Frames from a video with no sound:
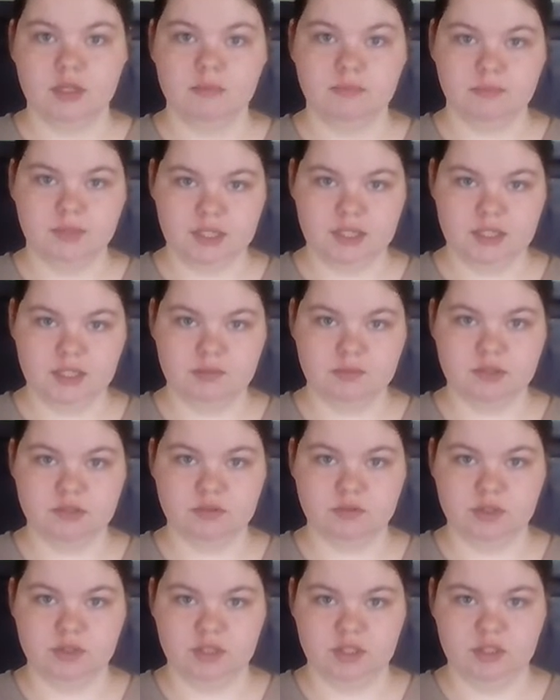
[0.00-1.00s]
My name
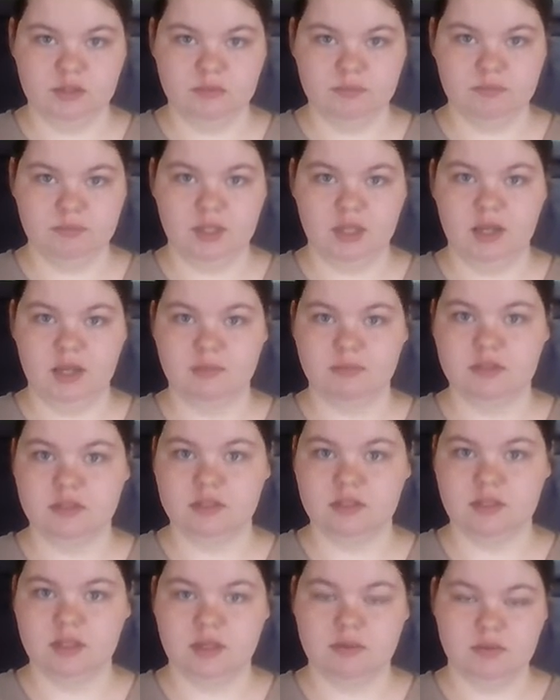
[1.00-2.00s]
is Ricky. I'm the
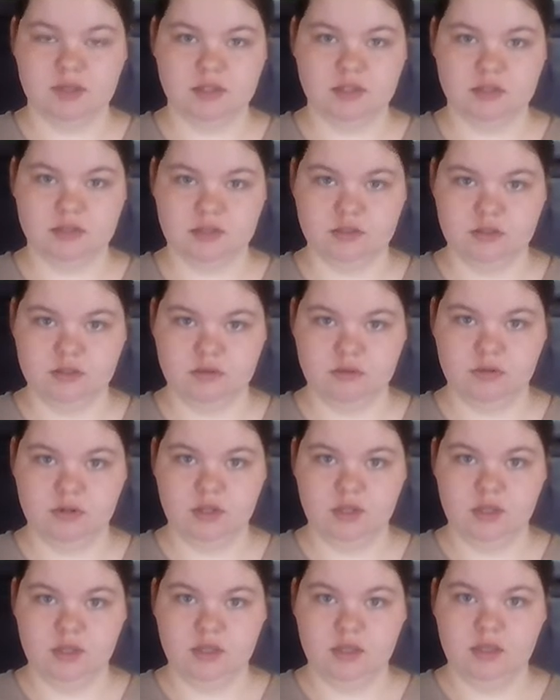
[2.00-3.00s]
same age as you,
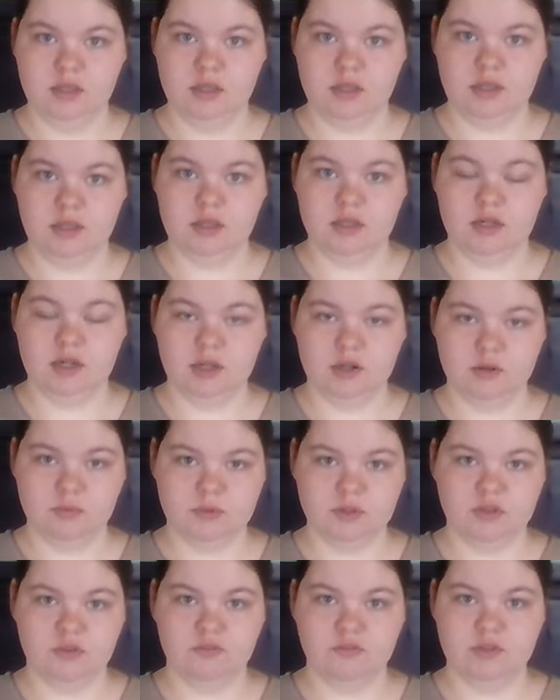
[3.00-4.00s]
and I hope
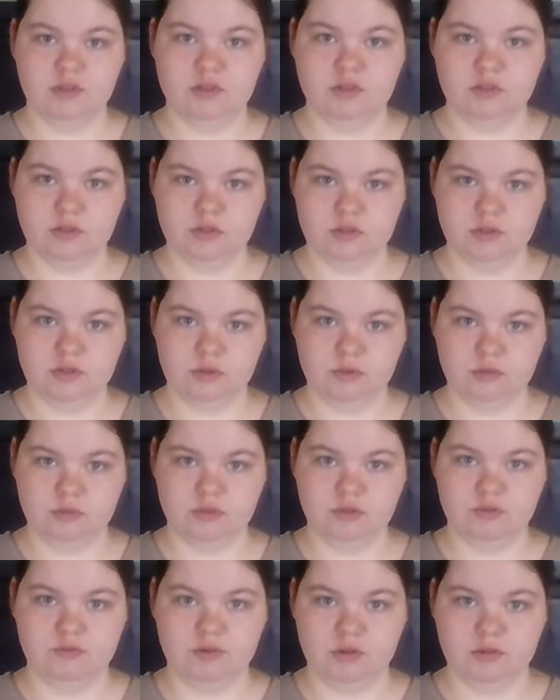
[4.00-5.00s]
to convince you
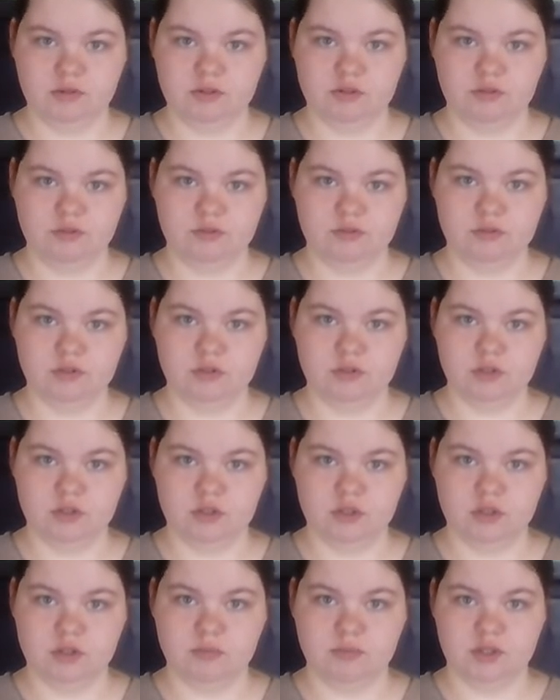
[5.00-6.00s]
to vote in the
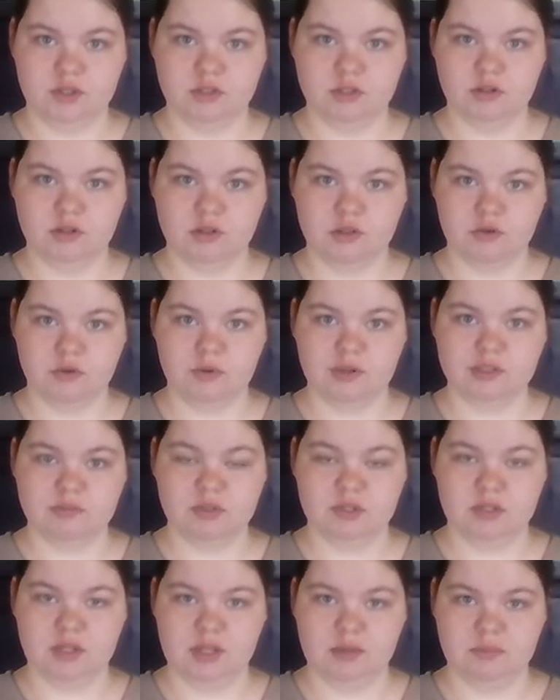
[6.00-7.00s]
future by showing you what's
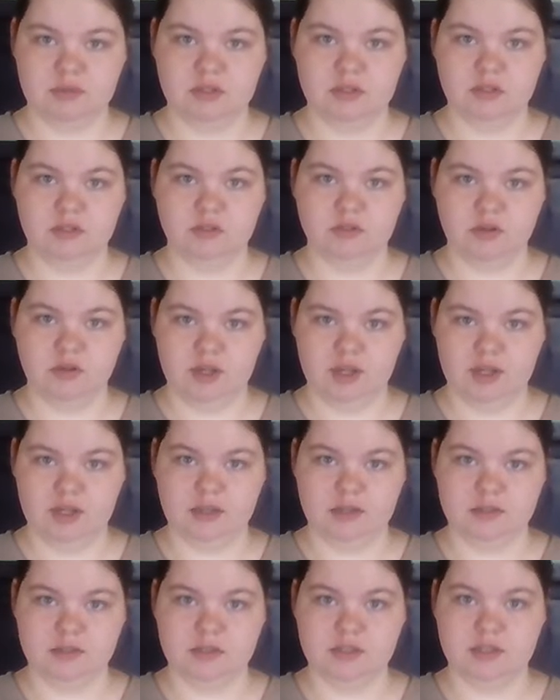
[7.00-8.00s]
been happening to
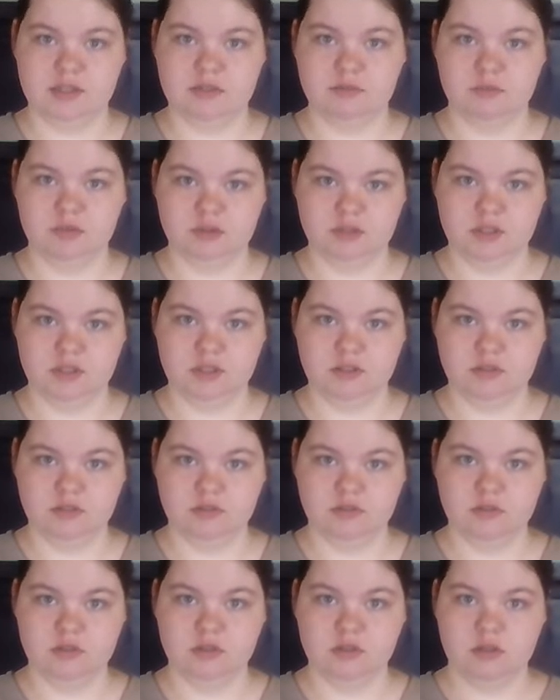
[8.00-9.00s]
us as
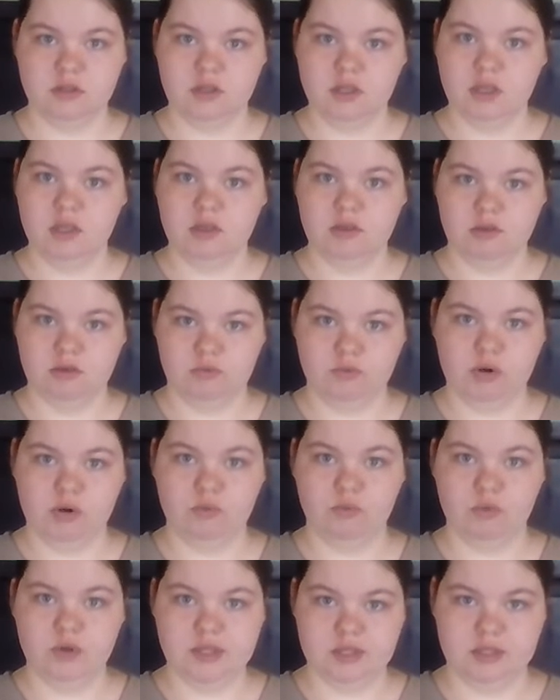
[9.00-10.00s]
millennials and
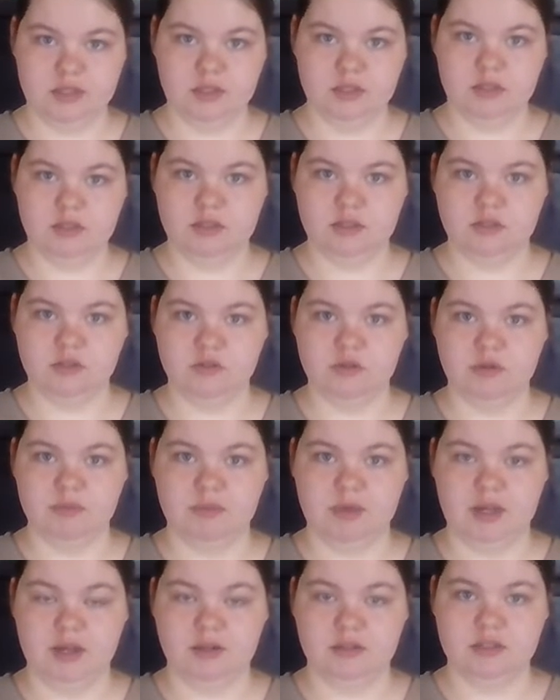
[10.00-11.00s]
what we can do
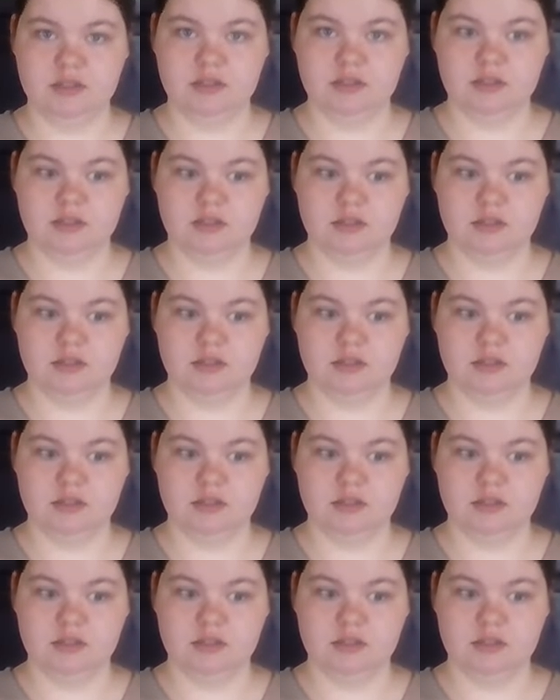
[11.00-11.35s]
about it.